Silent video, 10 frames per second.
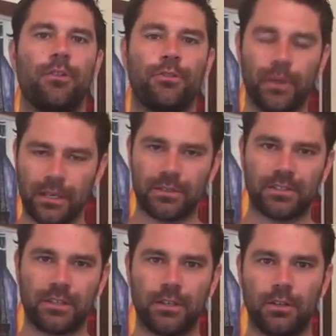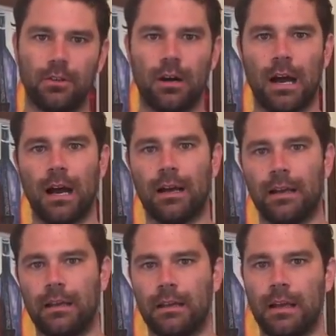Three years ago,
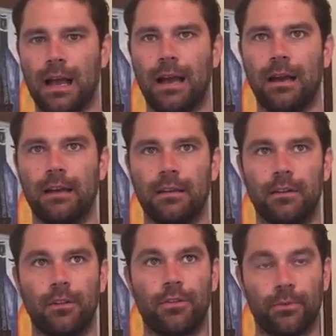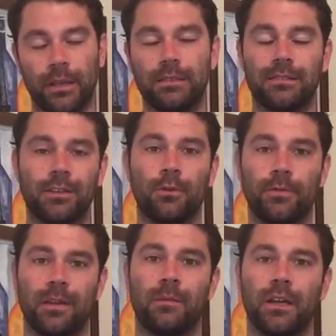I had three single
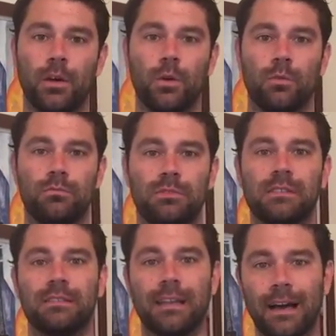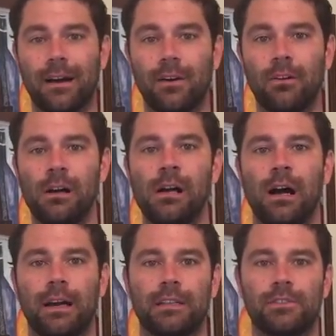family homes. Now
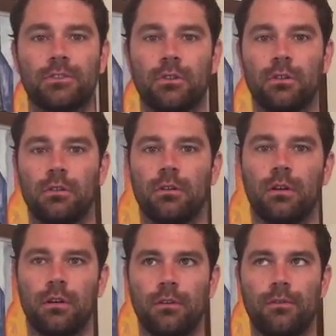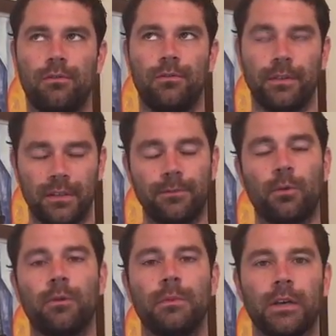I control
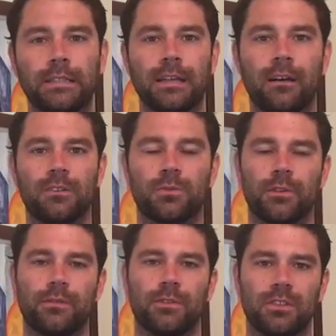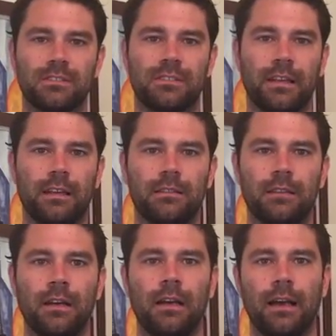fifty-four million dollars worth of real estate,
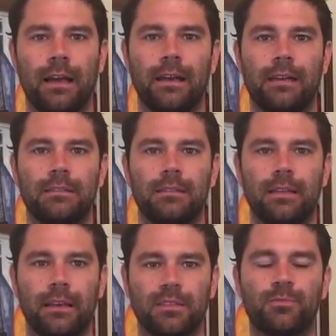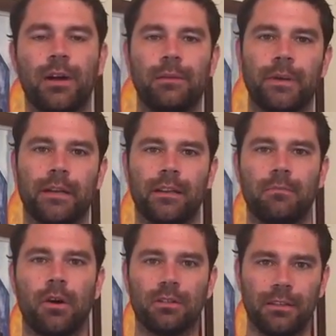and it's primarily
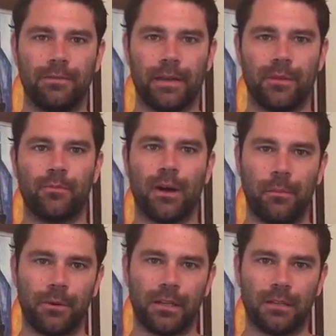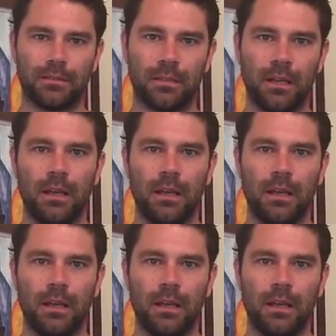multifamily properties.